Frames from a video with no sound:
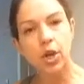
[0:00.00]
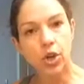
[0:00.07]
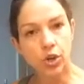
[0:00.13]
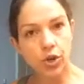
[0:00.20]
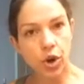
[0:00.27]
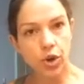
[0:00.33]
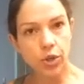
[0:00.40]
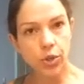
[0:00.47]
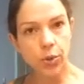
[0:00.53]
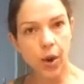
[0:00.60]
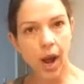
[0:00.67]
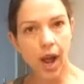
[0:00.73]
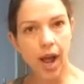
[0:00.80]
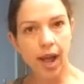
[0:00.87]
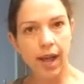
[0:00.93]
not too
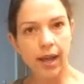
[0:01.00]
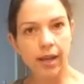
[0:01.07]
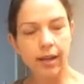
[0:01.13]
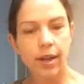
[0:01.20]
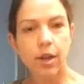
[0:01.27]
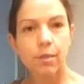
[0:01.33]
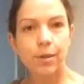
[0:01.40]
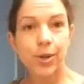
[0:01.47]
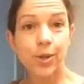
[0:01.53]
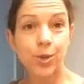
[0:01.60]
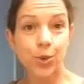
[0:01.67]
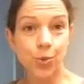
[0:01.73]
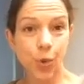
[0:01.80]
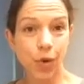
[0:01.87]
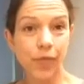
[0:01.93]
high, because
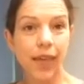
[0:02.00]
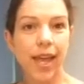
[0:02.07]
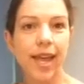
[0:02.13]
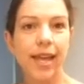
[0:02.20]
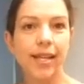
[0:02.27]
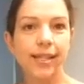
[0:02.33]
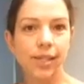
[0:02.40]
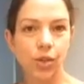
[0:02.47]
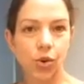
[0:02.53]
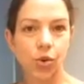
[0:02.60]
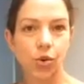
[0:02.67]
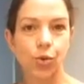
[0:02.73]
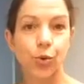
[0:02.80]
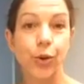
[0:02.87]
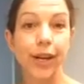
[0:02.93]
you want the eggs to
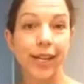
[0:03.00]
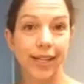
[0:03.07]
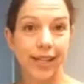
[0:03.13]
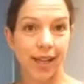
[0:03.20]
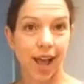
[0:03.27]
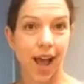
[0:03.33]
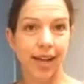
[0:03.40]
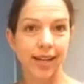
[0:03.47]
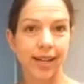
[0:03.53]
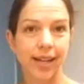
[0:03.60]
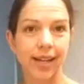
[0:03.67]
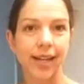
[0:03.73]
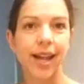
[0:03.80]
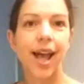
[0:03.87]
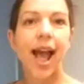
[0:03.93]
cook really
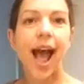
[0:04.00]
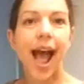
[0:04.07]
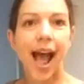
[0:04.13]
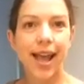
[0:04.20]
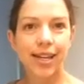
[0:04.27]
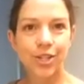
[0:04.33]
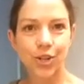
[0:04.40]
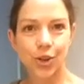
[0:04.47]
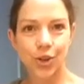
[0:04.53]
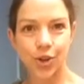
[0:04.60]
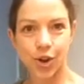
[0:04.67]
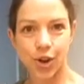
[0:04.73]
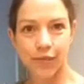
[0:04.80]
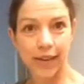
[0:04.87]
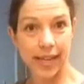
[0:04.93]
lightly and turn over